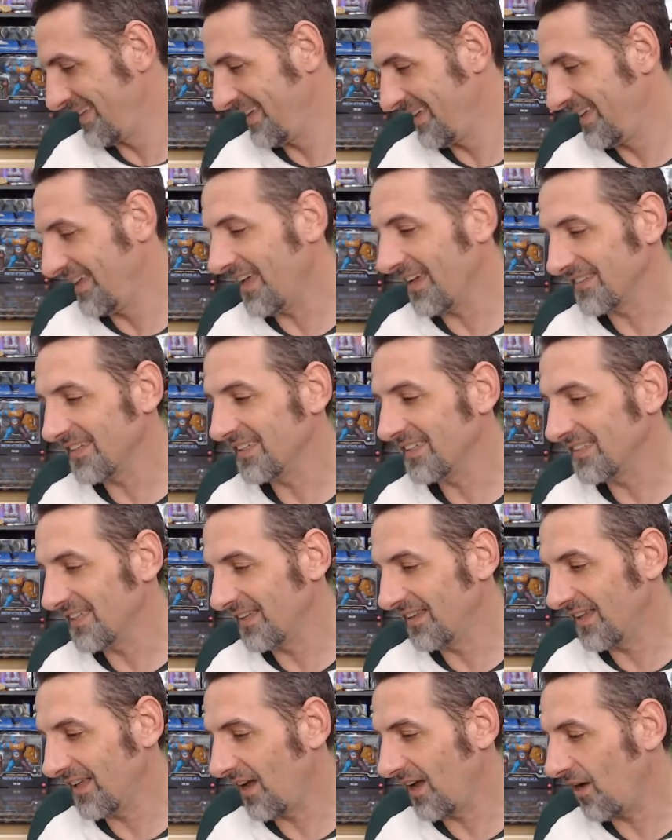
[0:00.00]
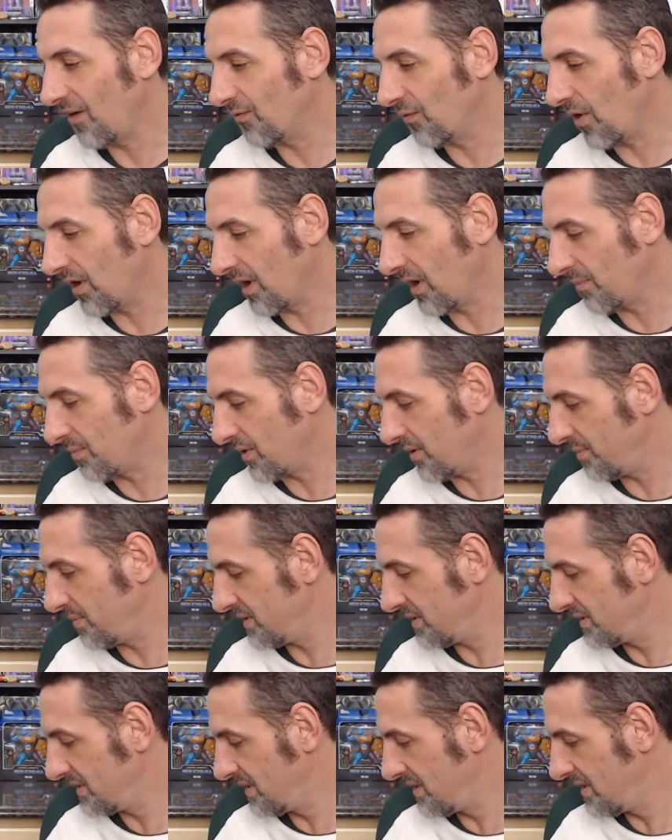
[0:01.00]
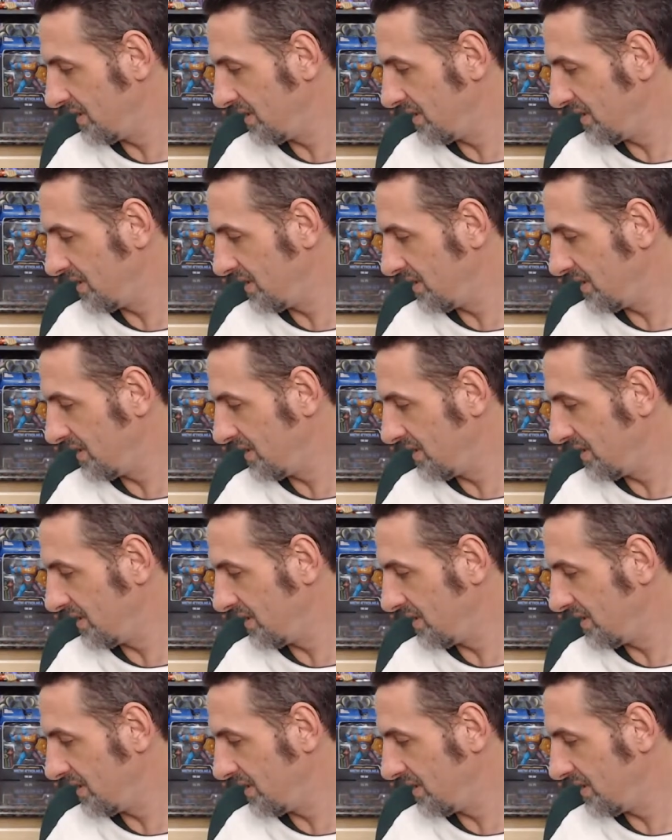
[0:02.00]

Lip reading: yes, I said that wrong on purpose.